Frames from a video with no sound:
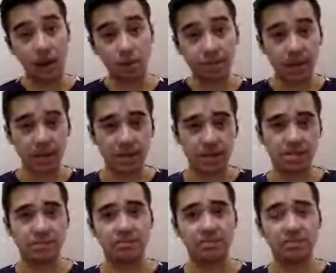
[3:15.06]

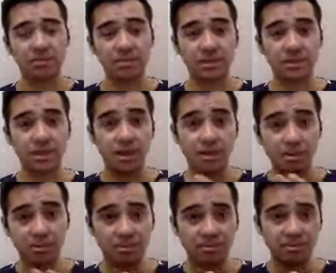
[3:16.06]
I hope
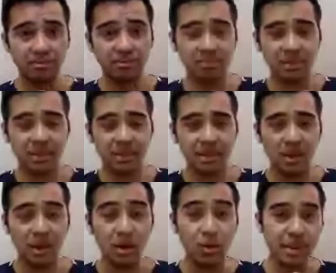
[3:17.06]
that makes sense.
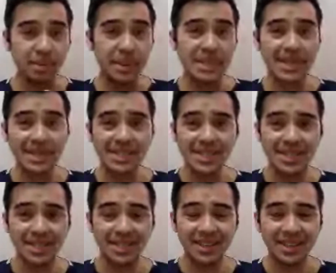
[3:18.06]
So
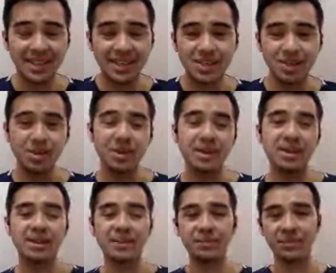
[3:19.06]
we've been
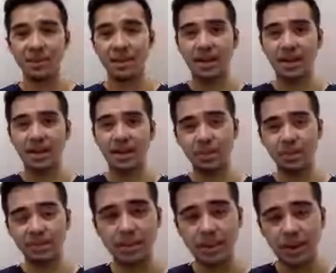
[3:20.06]
talking about living a
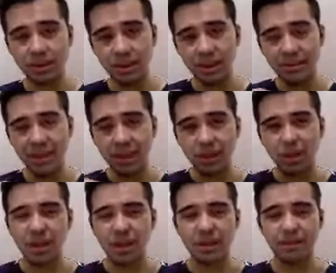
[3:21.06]
long life,
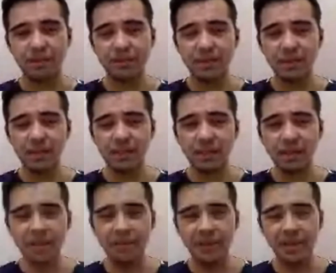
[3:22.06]
living a
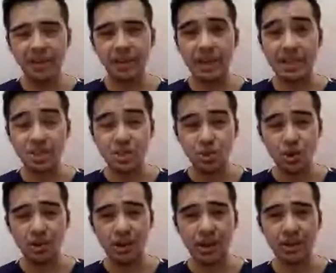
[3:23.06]
strong life.
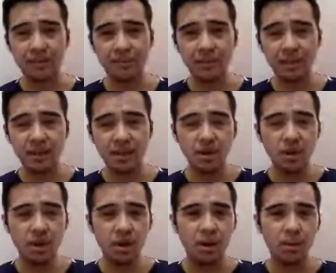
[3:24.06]
What I
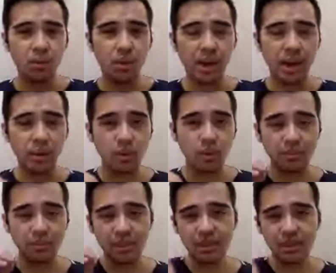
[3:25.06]
want to be
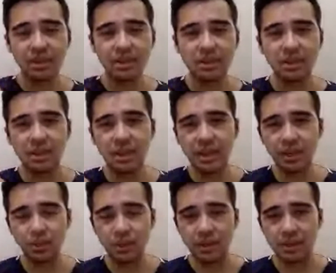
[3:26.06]
clear with is I
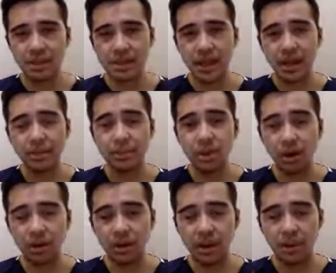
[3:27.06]
am talking about